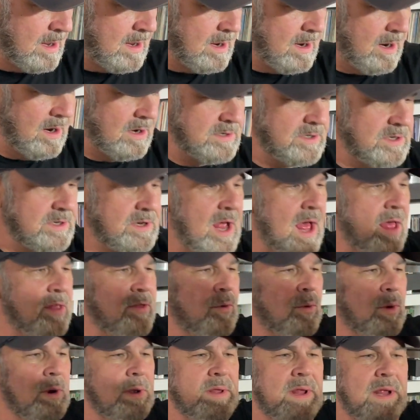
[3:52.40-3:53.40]
here's
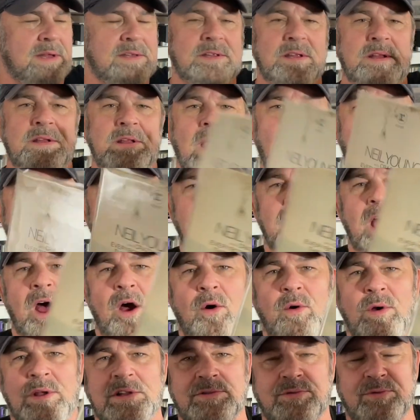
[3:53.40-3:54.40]
another one that I
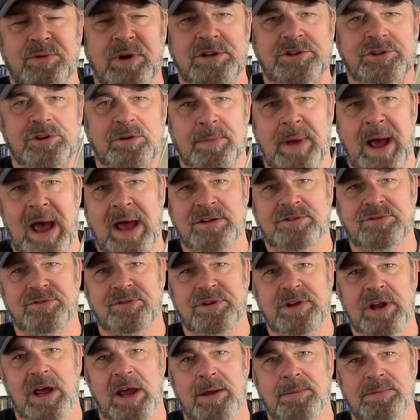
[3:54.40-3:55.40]
know is original master
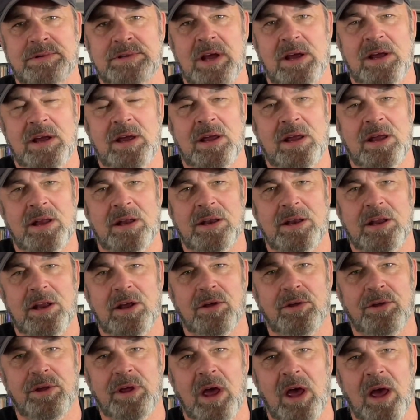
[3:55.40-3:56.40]
tapes,
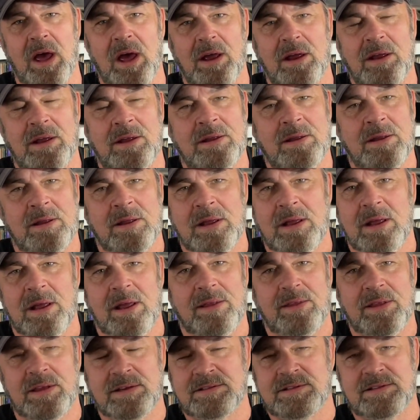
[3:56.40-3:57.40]
Neil Young.
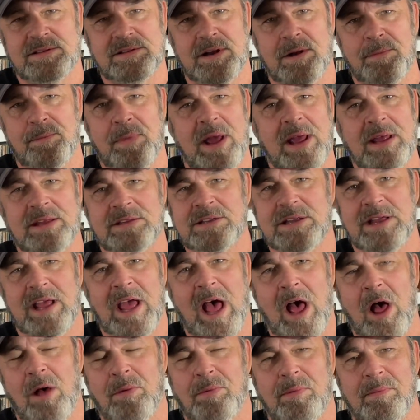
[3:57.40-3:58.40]
And this is an amazing
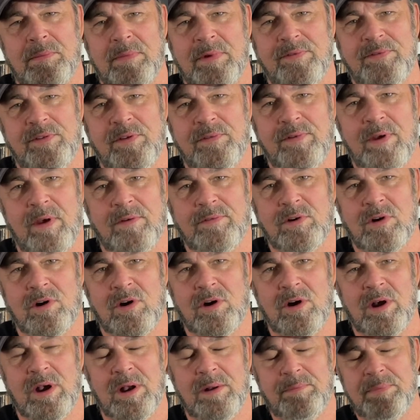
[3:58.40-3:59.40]
album if you've ever
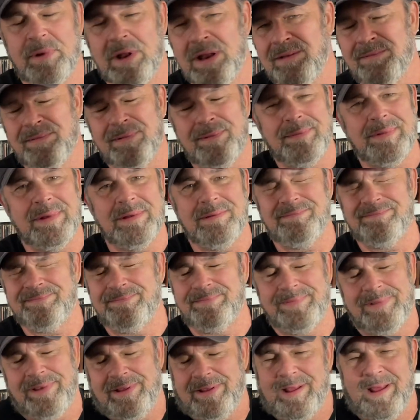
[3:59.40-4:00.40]
heard it, but mm,
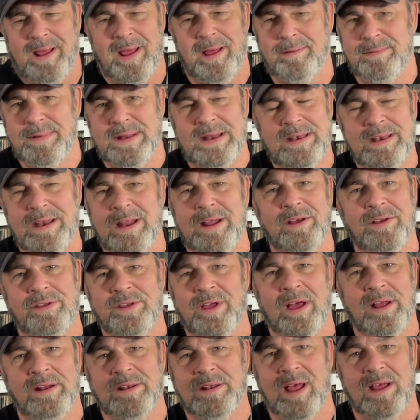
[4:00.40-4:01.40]
I mean, Neil
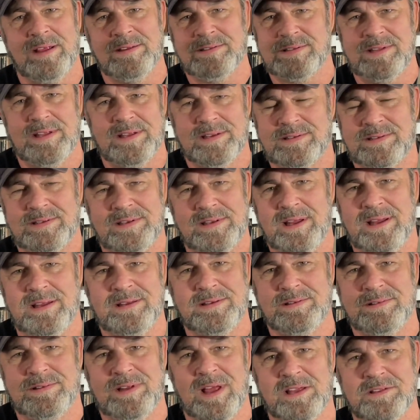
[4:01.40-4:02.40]
Young does this. He
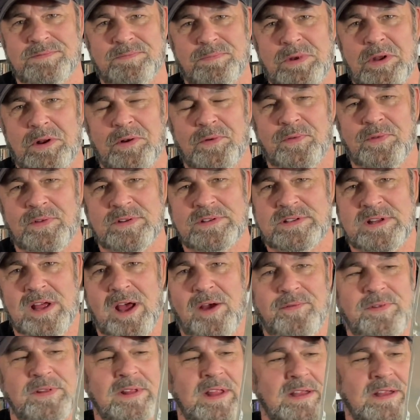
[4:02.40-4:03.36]
does beautiful stuff, and